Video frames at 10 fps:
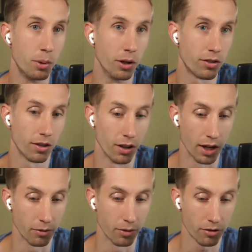puts a lot
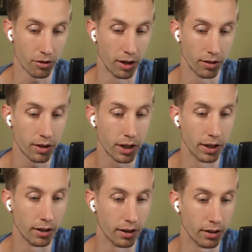of restaurants
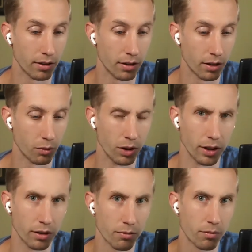in a, a
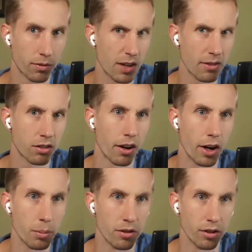really kind of a
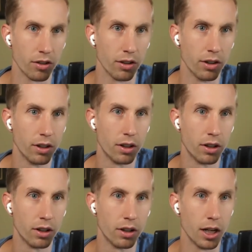scary position
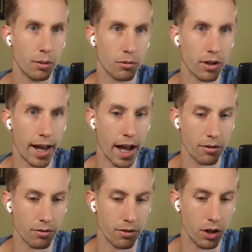um, to
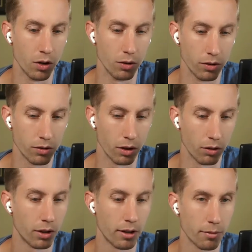have those, you
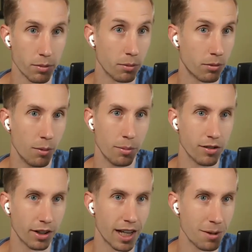know,
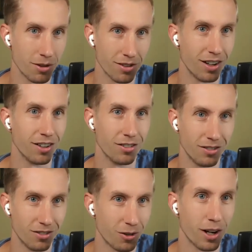companies like Amazon,
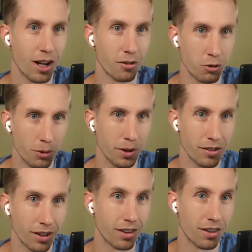DoorDash, Uber
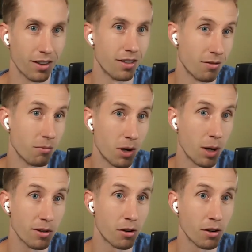Eats, like
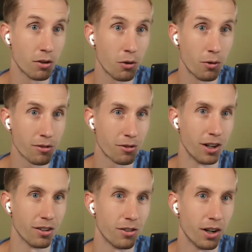probably starting their own
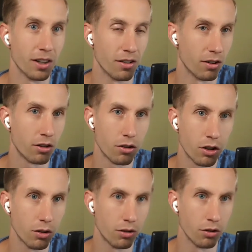restaurants, right? There's a
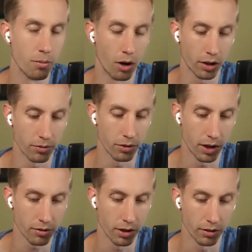huge, huge market for
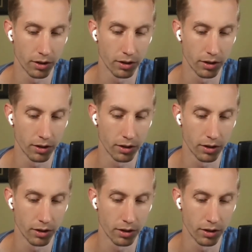restaurants,